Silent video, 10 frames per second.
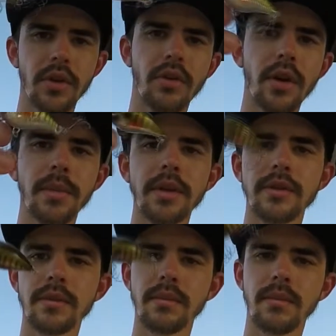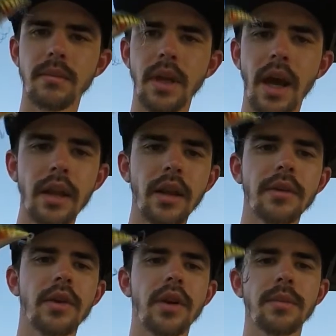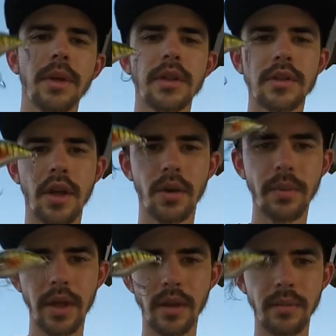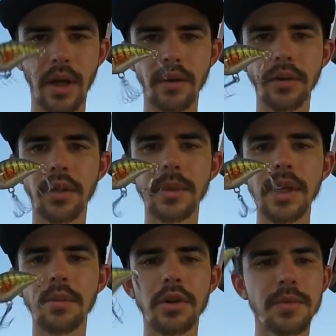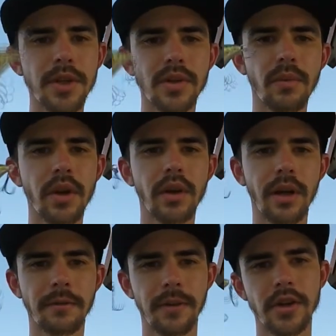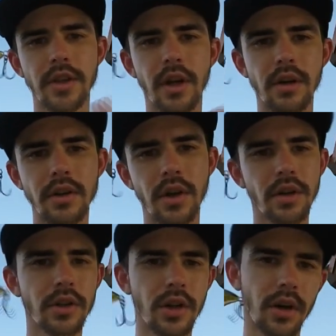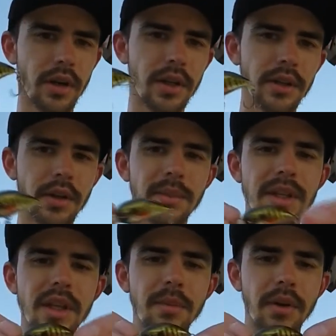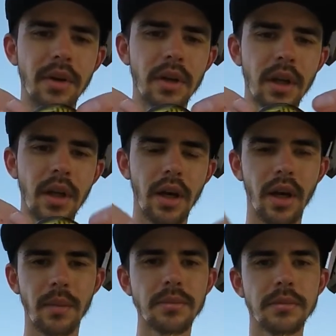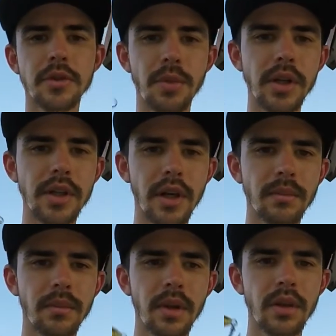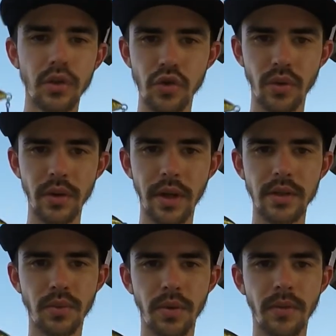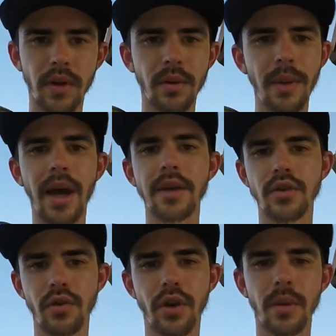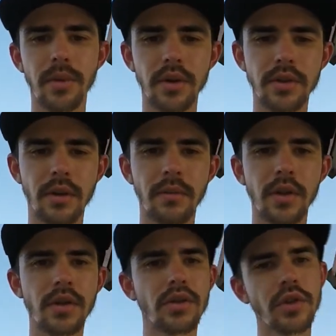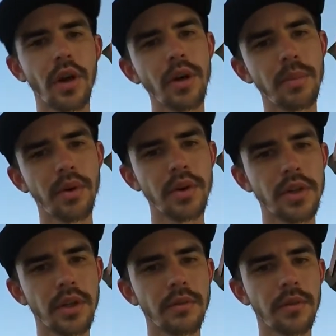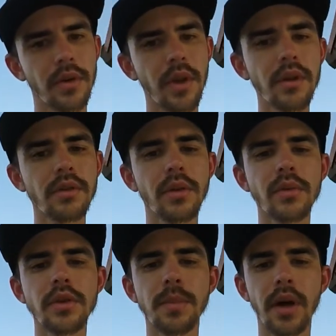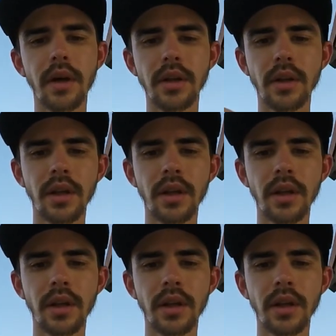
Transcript: the crankbaits, I love the crankbaits to help get them down a little bit deeper, especially when you got fish that are starting to target a little bit deeper. Springtime, the shorelines, when you've got your bass, your crappie, your sunfish, they're starting to push in for their own spawn.